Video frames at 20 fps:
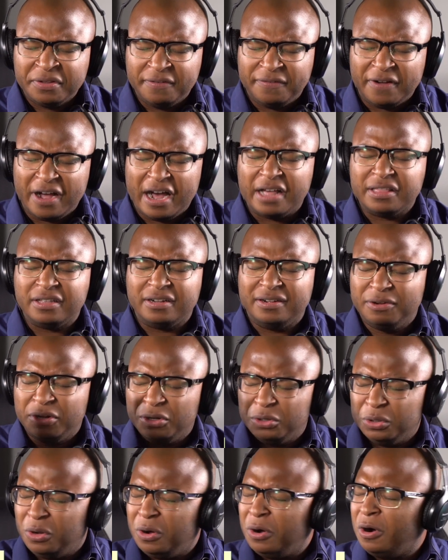Father,
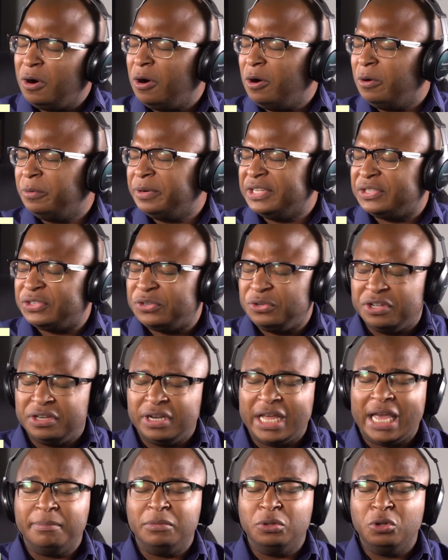glory to
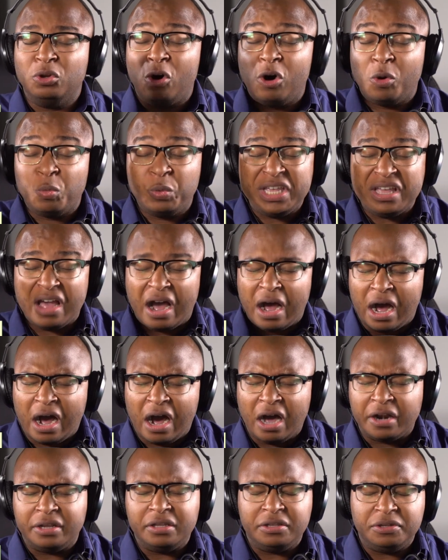your name. Lord, we
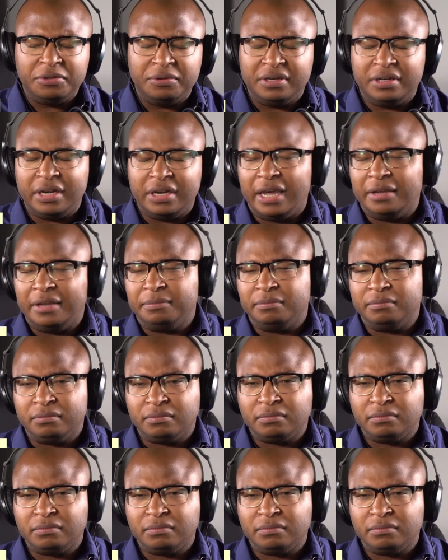honor you today.